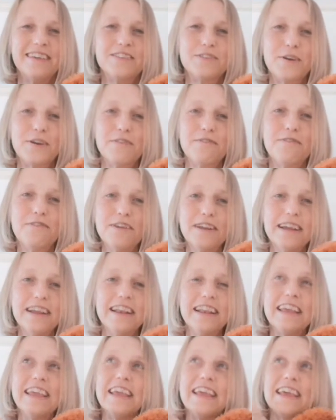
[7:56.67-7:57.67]
So it
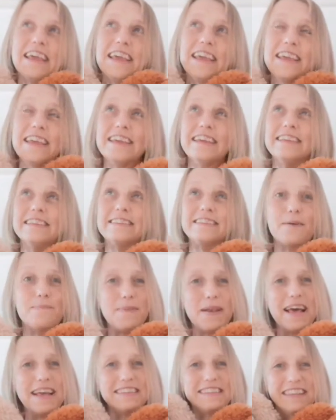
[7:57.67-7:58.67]
really is a
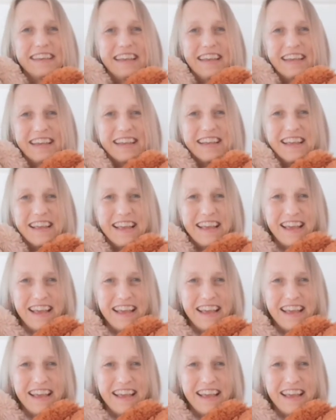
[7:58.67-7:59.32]
blessing